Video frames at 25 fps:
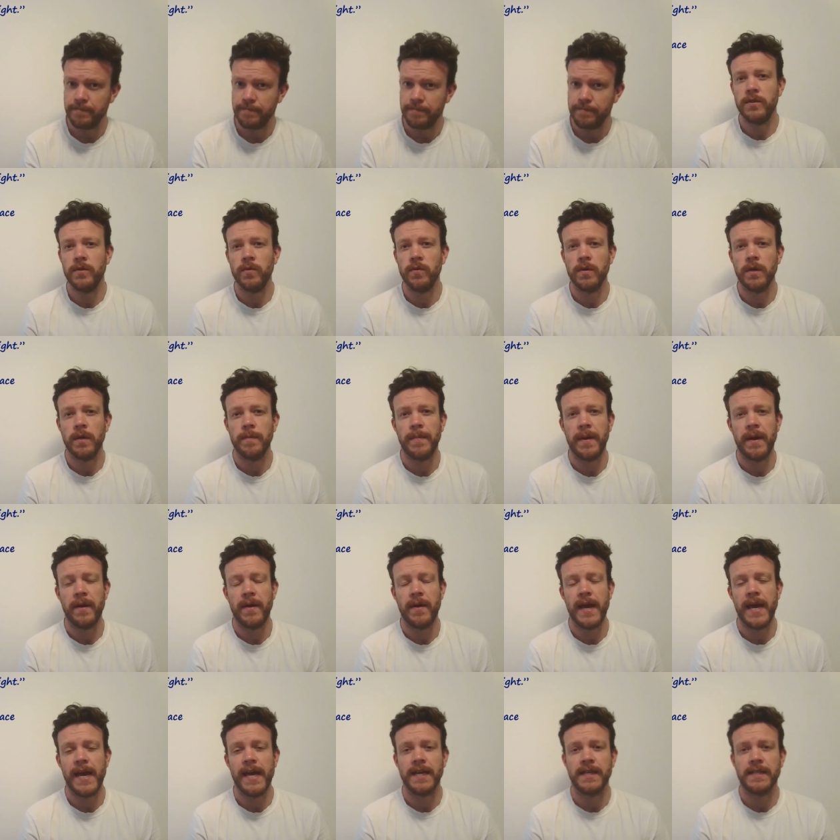Talk
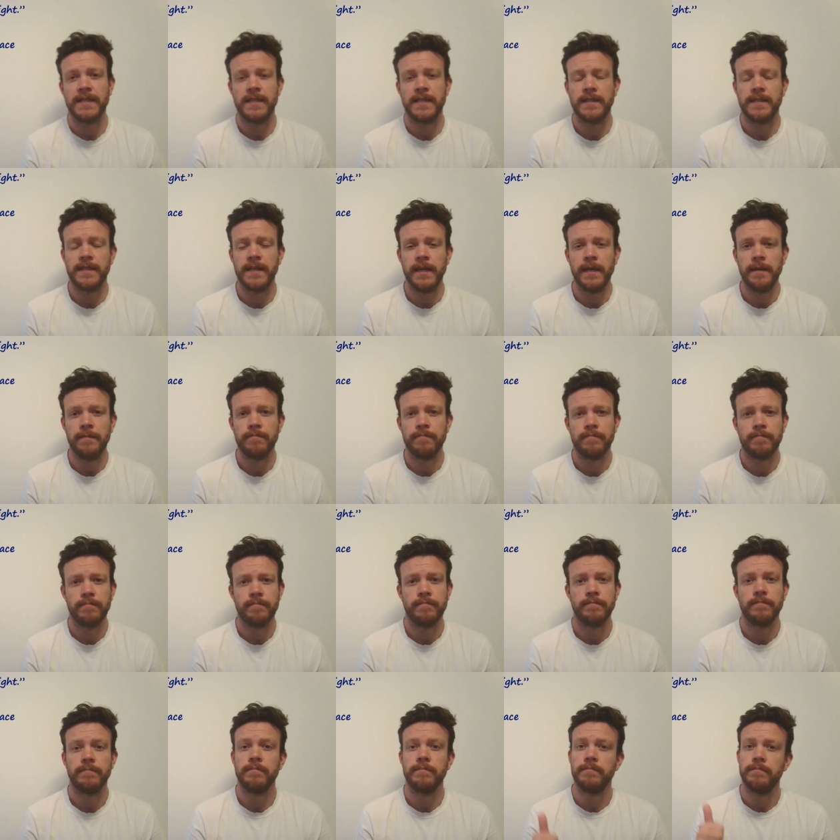about exiting
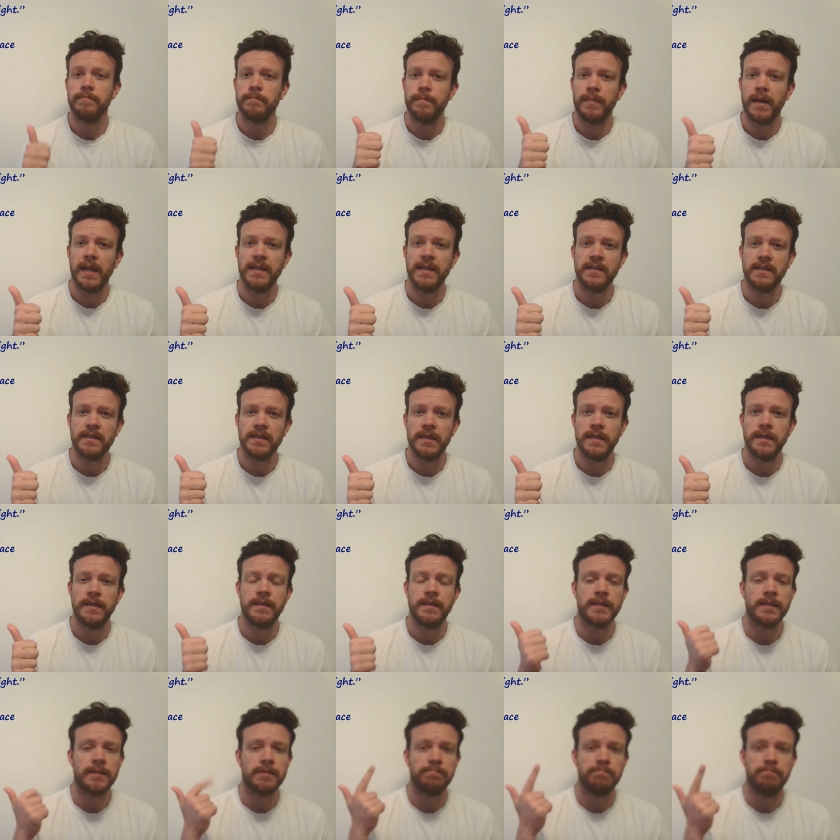
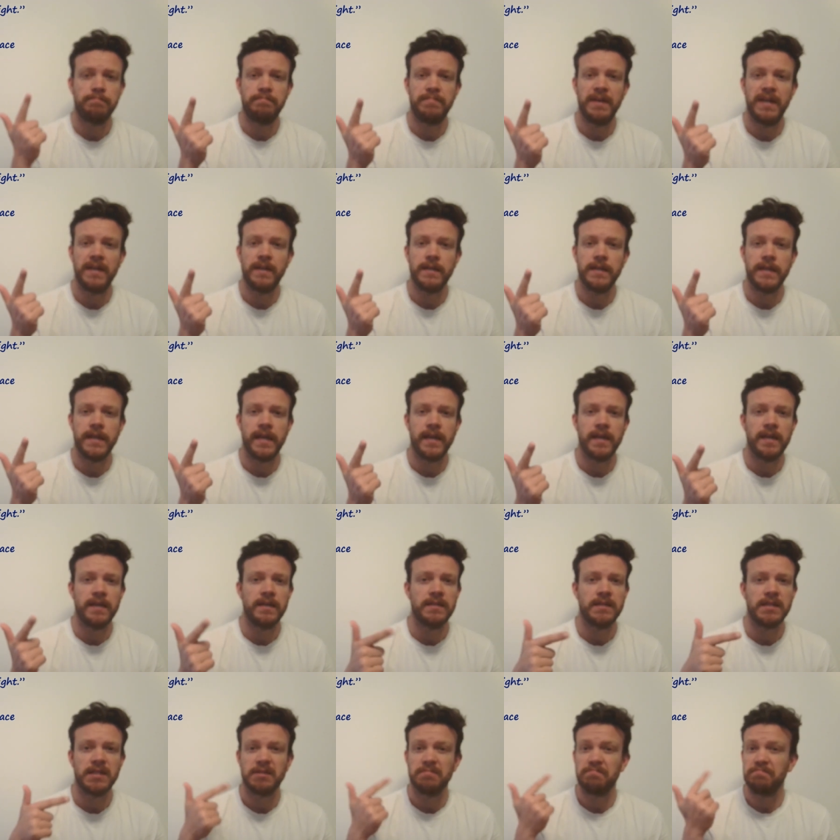places,
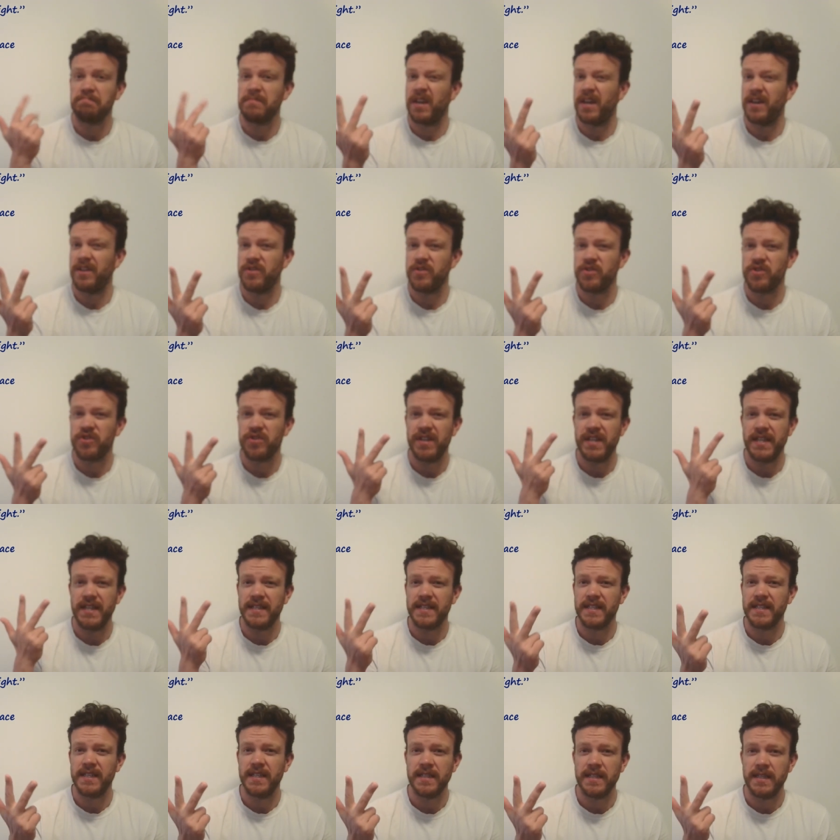buildings, countries,
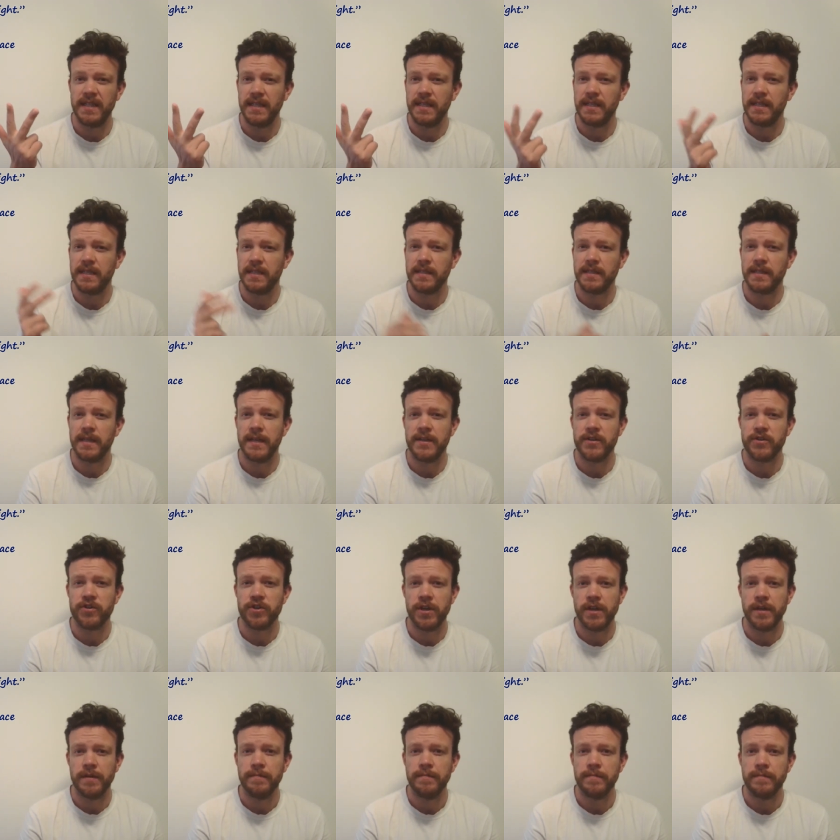cities, et
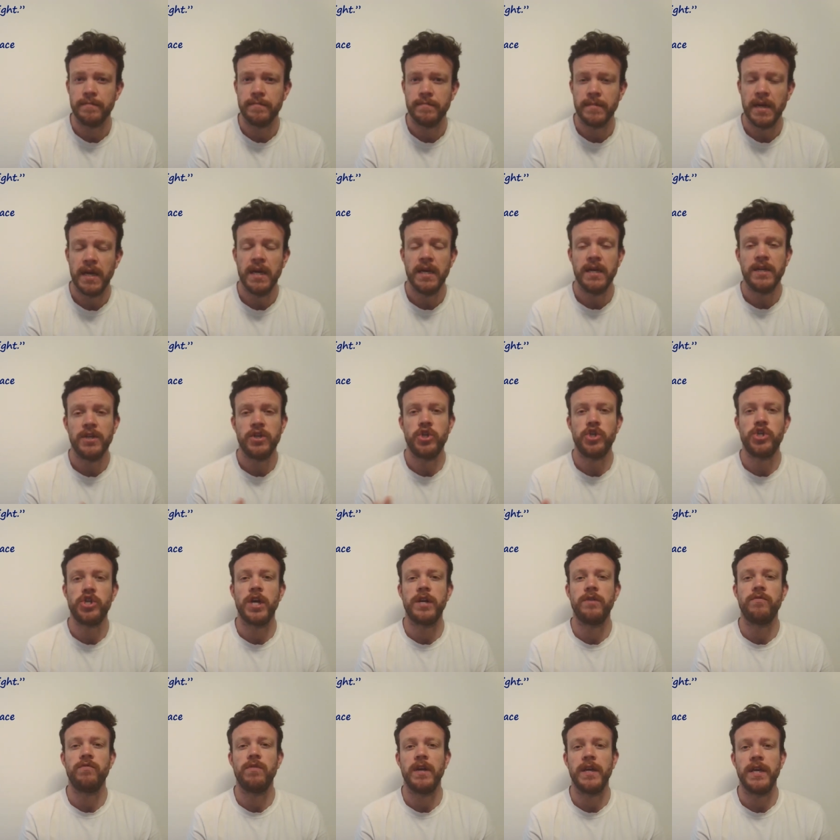cetera.
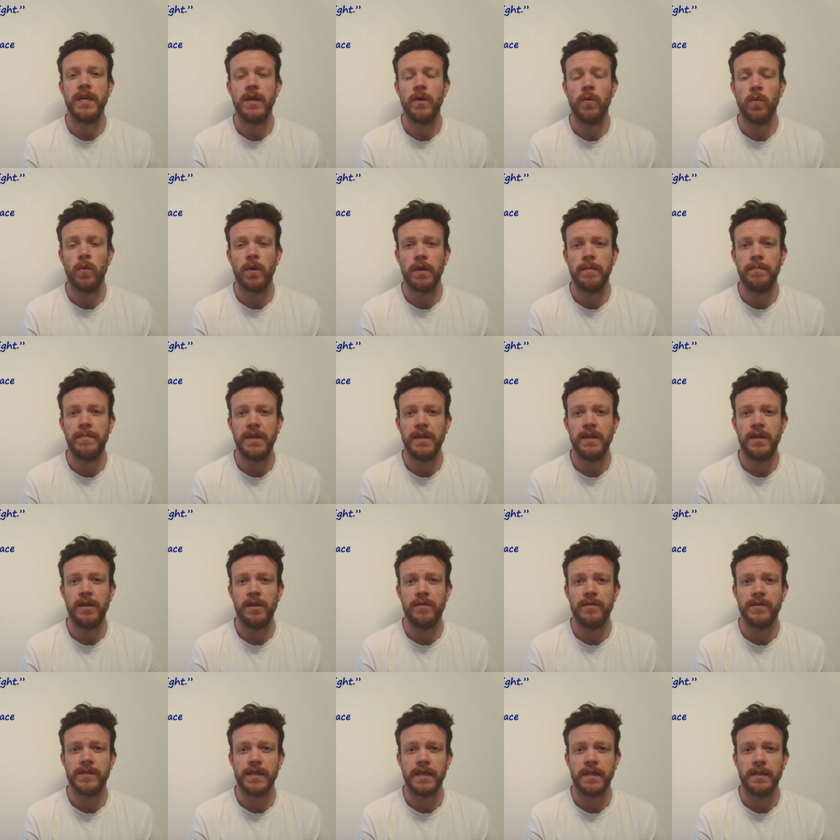Generally, you want to be
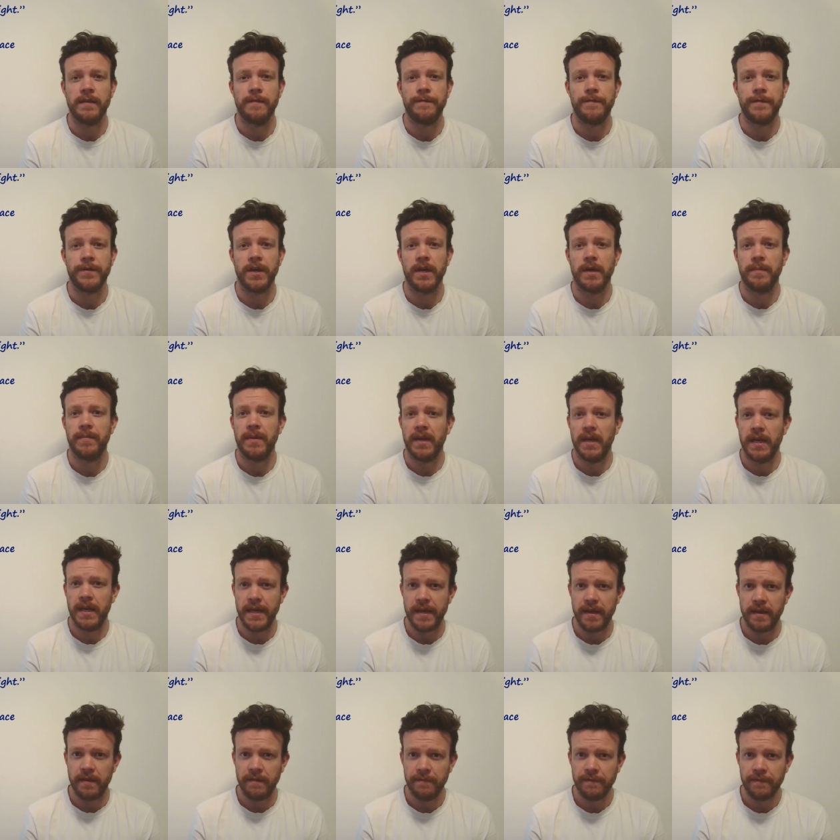using the verb
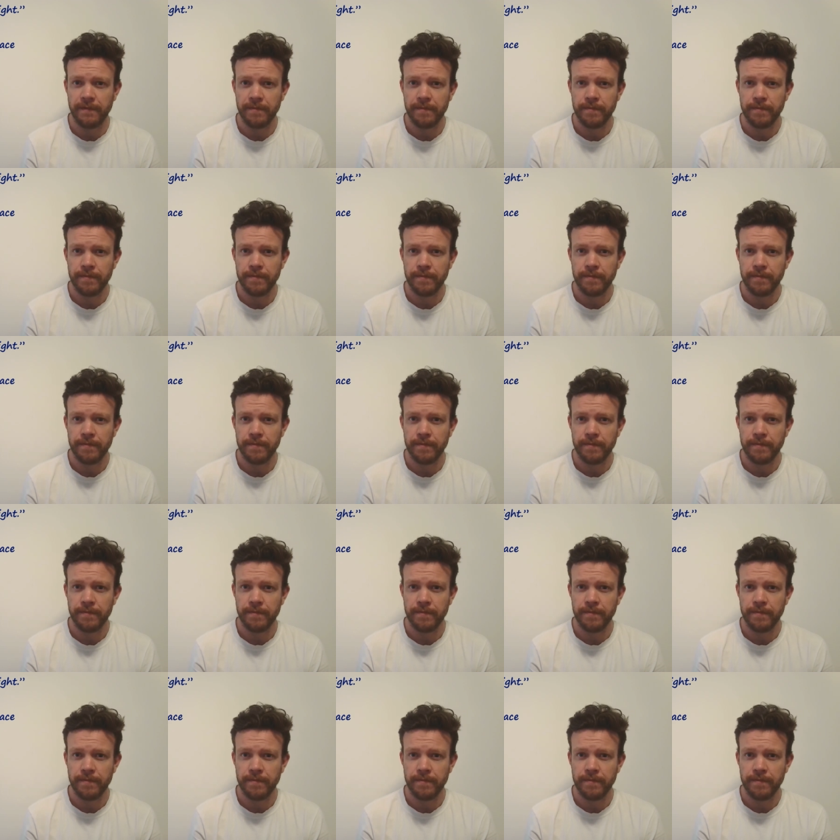leave.